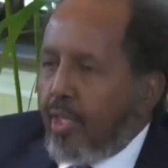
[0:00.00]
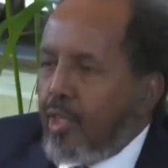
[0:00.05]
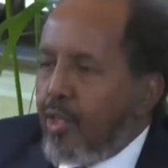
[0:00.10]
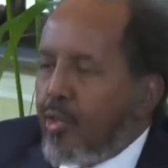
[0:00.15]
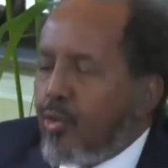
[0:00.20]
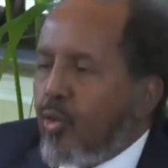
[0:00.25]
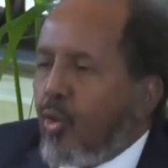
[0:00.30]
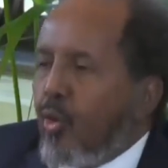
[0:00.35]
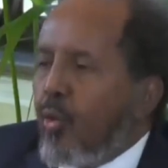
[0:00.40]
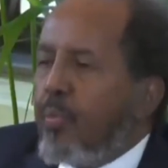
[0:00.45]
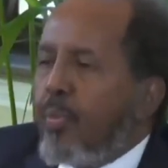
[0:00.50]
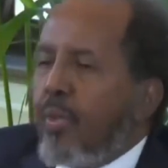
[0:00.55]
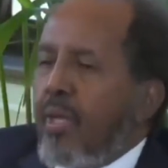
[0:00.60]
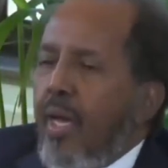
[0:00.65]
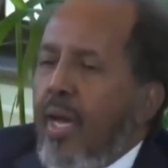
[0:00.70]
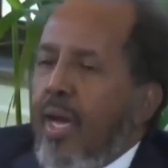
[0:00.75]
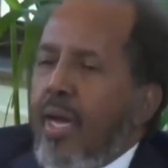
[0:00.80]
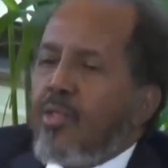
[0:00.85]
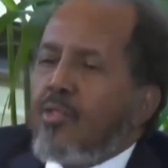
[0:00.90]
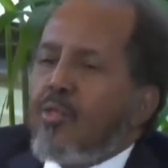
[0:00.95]

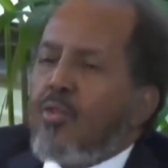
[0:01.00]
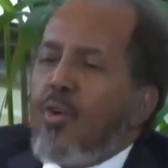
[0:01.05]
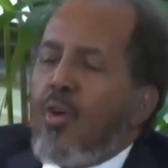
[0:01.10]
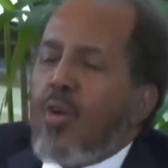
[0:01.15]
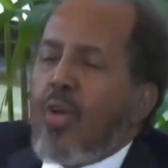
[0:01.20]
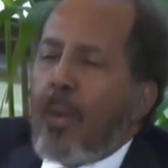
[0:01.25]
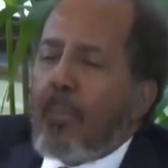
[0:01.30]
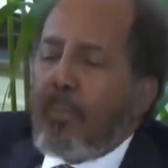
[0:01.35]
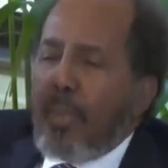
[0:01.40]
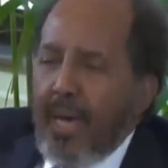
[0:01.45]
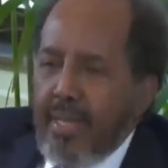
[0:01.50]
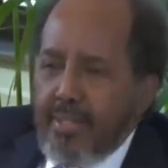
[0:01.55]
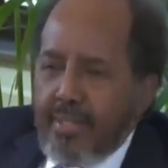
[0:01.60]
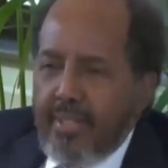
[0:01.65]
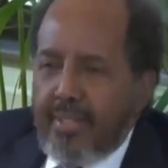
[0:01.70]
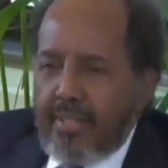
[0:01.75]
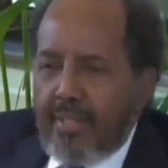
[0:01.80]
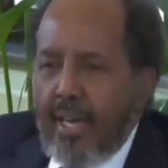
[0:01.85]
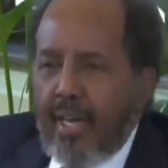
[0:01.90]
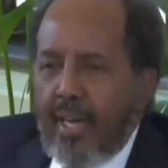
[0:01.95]
Ethiopia has no
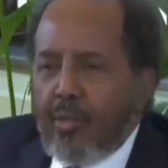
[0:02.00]
capacity